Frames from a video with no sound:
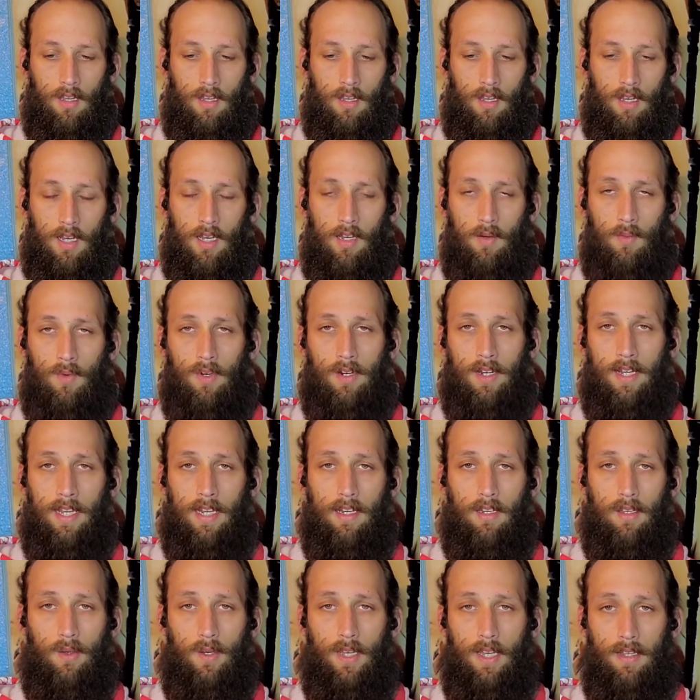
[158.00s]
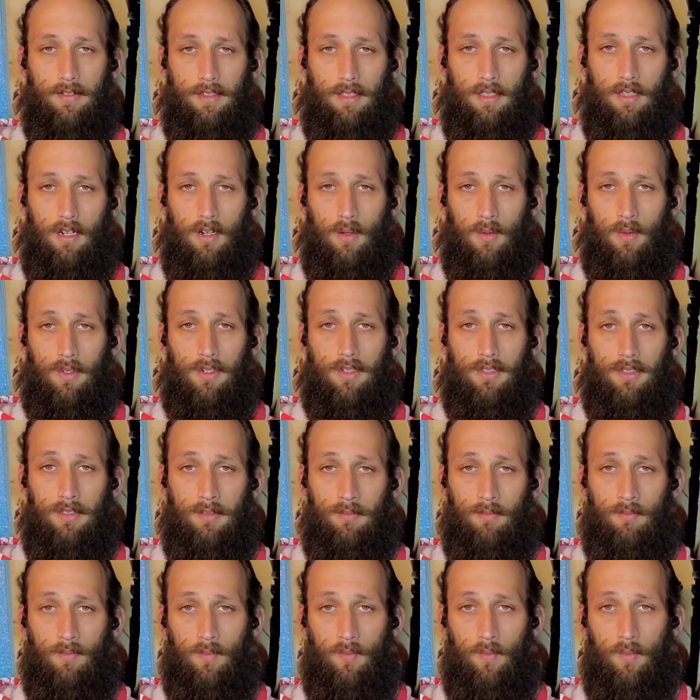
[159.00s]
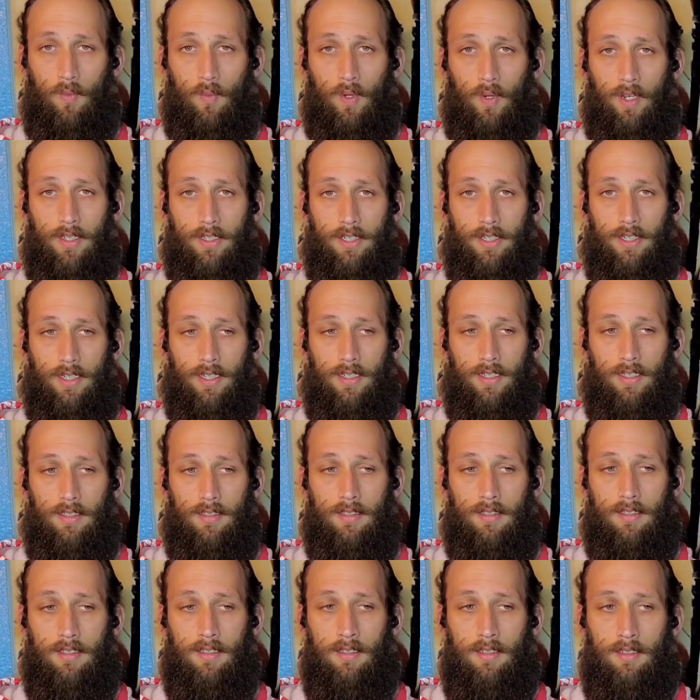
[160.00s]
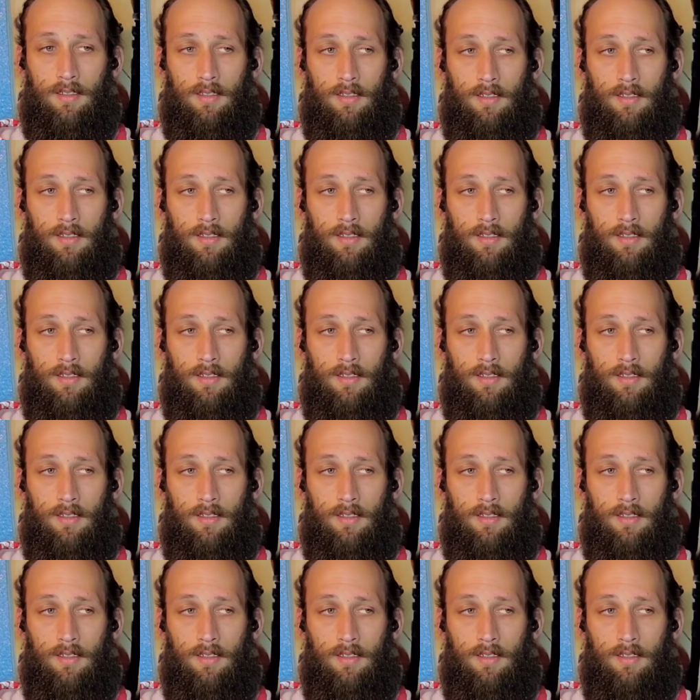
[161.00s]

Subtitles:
On one hand, you have Star Wars, which is,